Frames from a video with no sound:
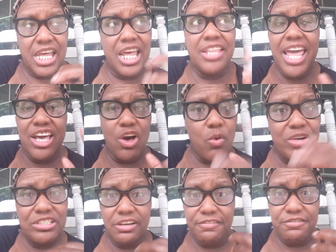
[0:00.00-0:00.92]
and they
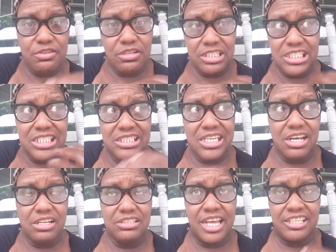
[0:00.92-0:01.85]
go into full
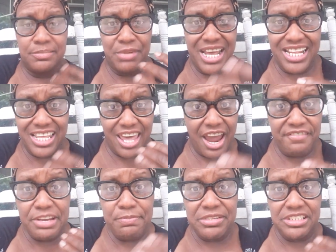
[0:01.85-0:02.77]
details explaining
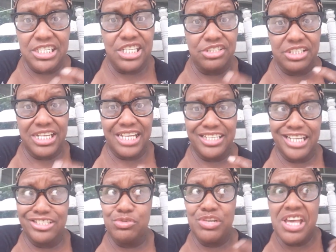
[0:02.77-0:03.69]
every procedure that
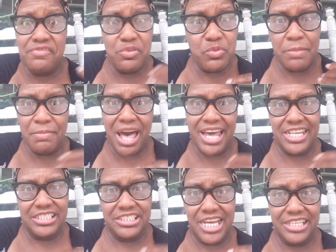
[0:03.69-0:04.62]
they do, even with my
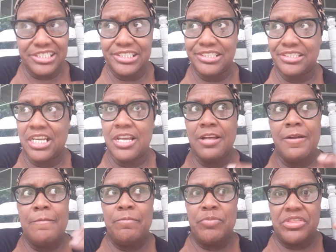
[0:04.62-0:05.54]
injections.
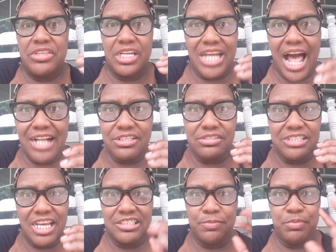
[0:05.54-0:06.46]
The
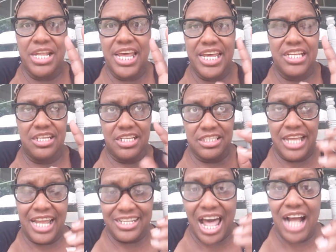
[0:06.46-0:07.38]
doctors explain
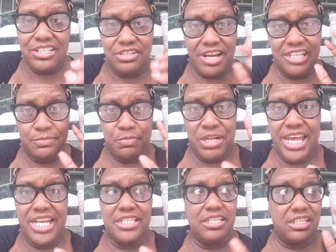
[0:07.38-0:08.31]
that doctor
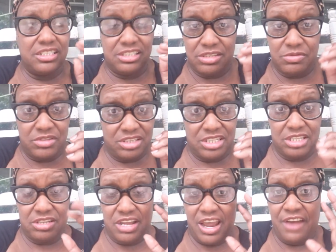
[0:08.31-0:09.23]
explained
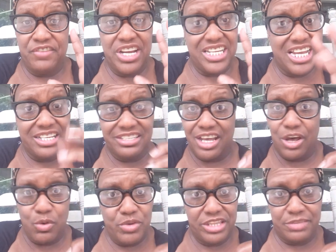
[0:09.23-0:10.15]
every
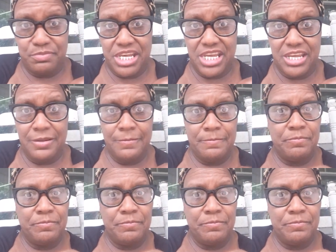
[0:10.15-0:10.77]
detail with me